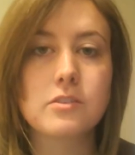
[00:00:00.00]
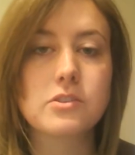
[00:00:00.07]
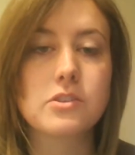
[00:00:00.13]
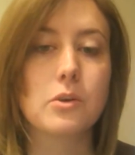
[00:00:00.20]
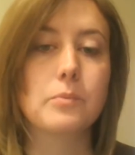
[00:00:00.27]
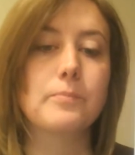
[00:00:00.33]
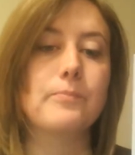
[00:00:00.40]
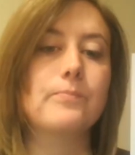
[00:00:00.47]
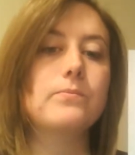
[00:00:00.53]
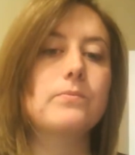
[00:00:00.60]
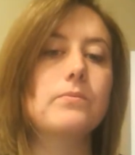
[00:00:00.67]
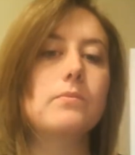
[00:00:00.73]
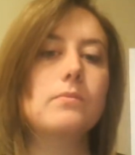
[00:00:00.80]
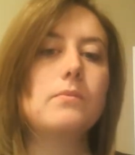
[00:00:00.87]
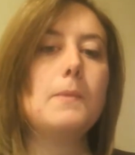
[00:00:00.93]
So
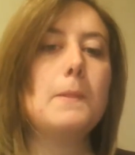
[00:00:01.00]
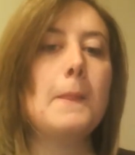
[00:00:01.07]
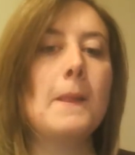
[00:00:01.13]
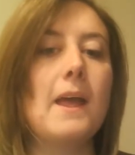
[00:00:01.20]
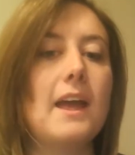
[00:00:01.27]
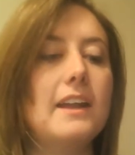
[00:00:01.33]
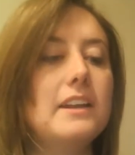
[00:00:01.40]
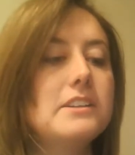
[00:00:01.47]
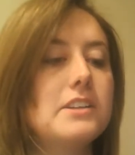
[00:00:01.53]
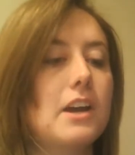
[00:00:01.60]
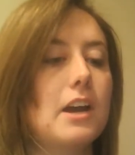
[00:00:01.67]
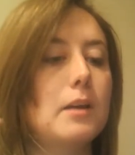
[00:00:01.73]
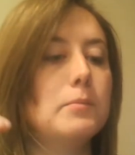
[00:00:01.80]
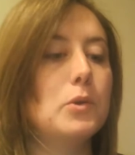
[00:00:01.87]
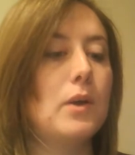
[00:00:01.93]

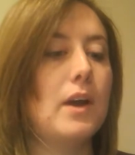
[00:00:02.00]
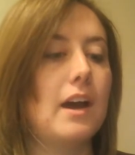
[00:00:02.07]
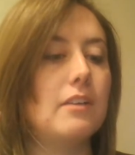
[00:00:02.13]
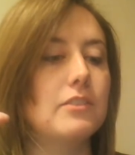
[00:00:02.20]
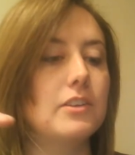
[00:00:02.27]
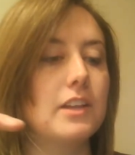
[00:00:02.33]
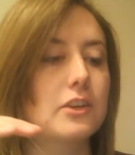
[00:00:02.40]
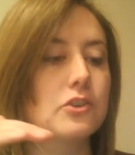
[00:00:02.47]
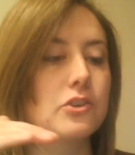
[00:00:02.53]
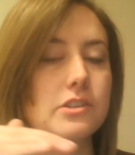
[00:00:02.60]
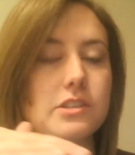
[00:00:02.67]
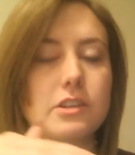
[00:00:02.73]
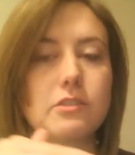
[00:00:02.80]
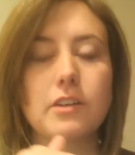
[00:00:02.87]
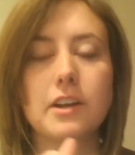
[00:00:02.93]
anytime you have
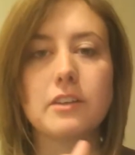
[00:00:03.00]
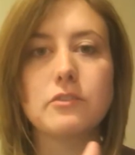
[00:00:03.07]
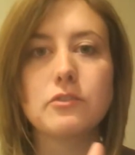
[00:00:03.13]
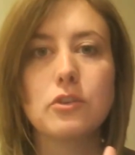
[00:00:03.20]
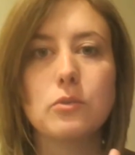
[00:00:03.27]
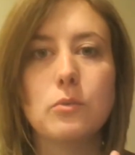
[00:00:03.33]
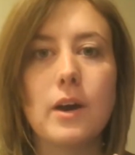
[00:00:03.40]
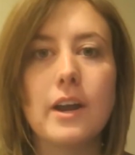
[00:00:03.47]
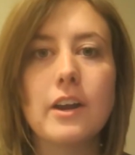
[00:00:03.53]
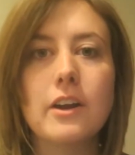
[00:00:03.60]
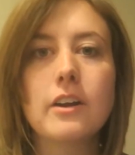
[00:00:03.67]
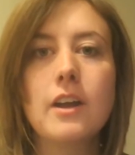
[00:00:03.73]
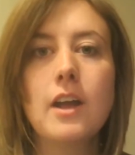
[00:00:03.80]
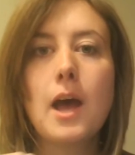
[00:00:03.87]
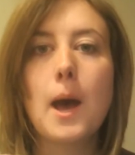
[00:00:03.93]
electricity running through a wire,